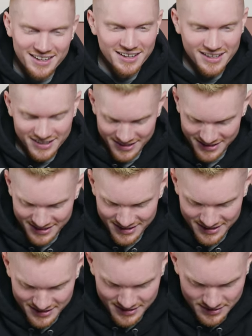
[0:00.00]

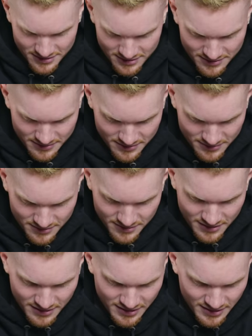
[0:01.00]

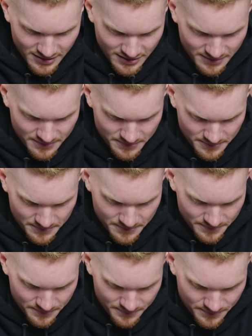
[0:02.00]

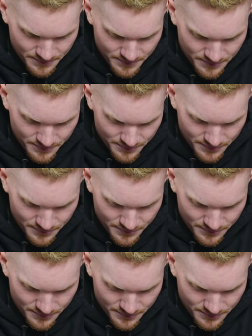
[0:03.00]
This person isn't speaking.